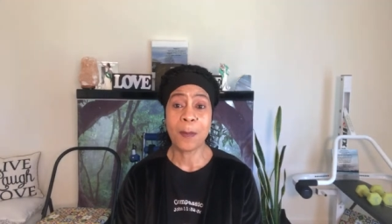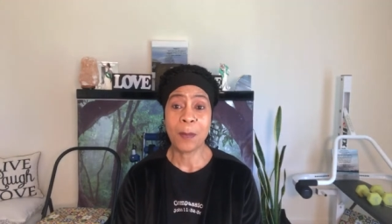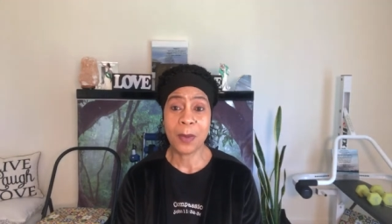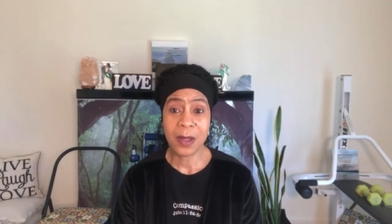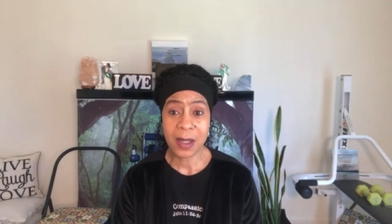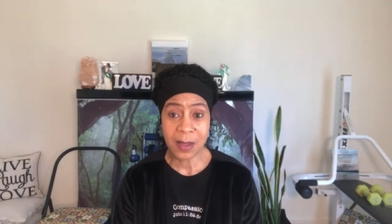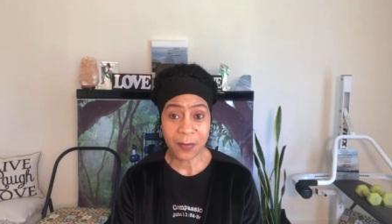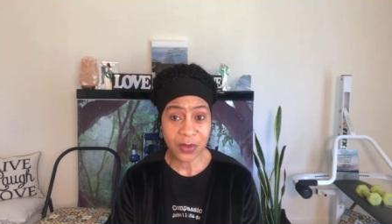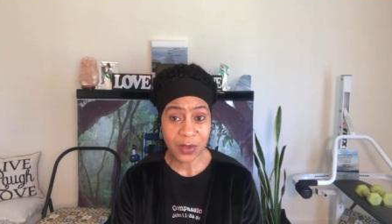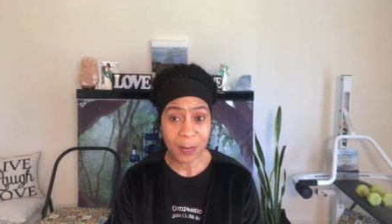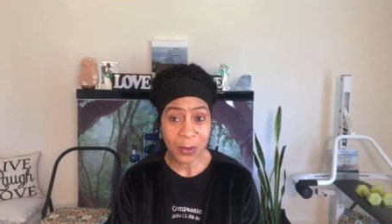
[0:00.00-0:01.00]
But if the
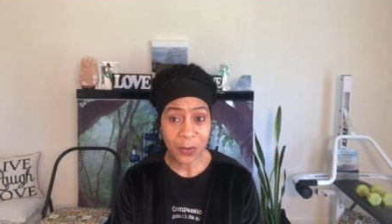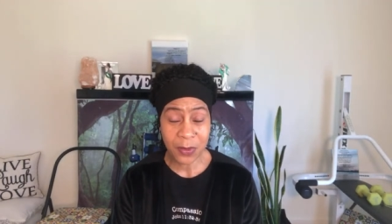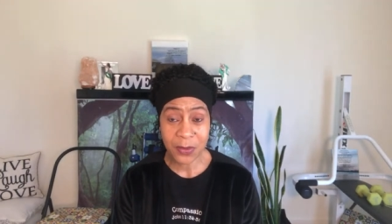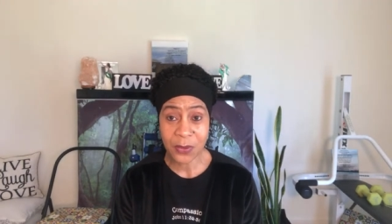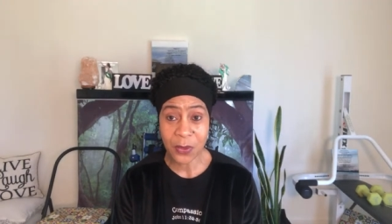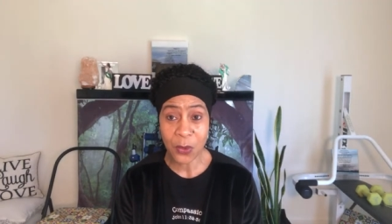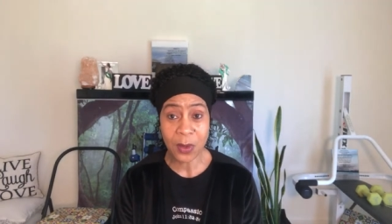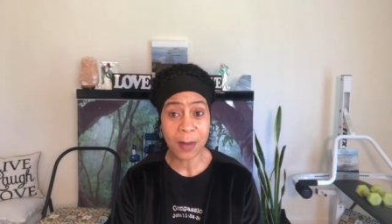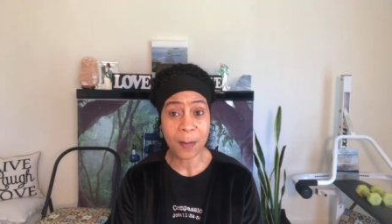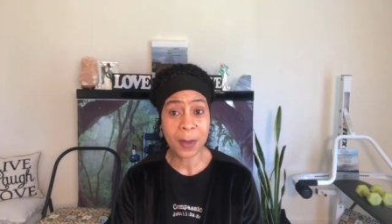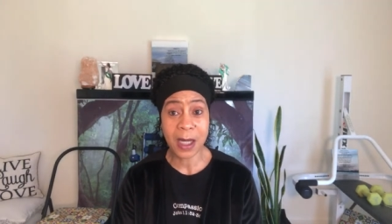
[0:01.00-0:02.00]
spirit, the soul, and
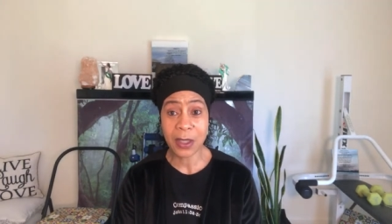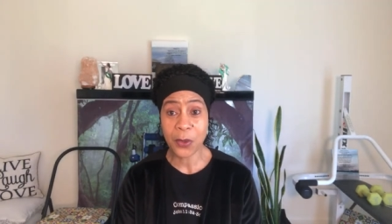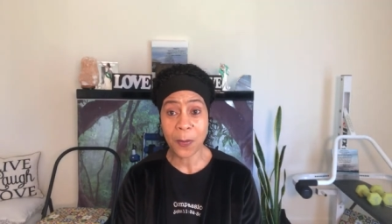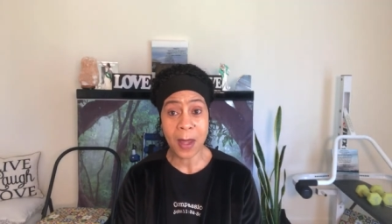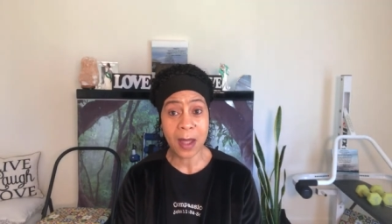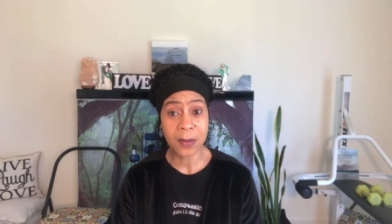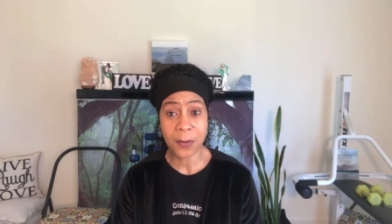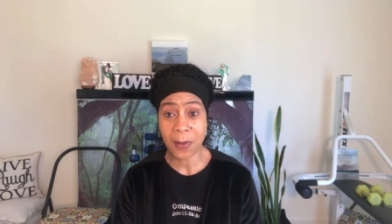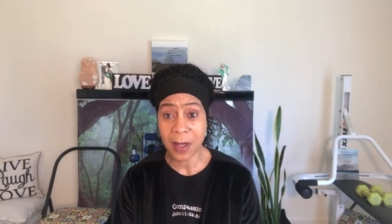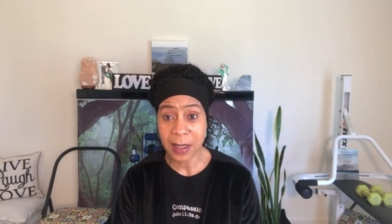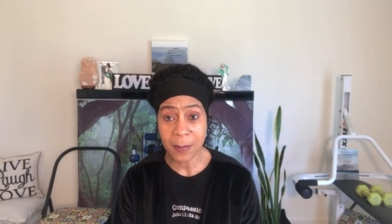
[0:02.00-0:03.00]
the body are not in
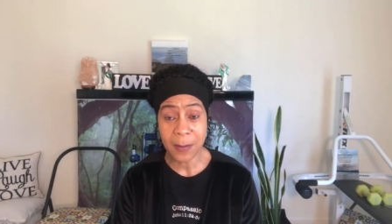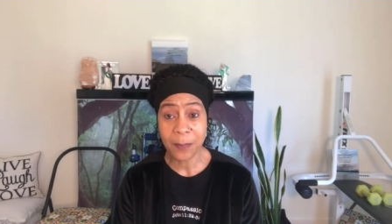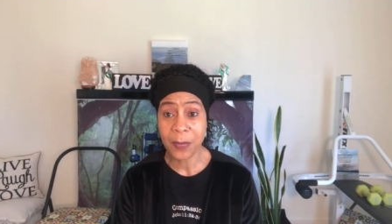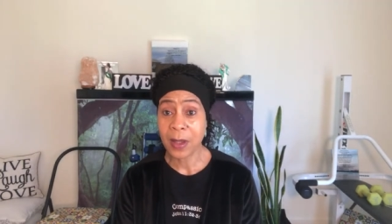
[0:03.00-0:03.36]
alignment,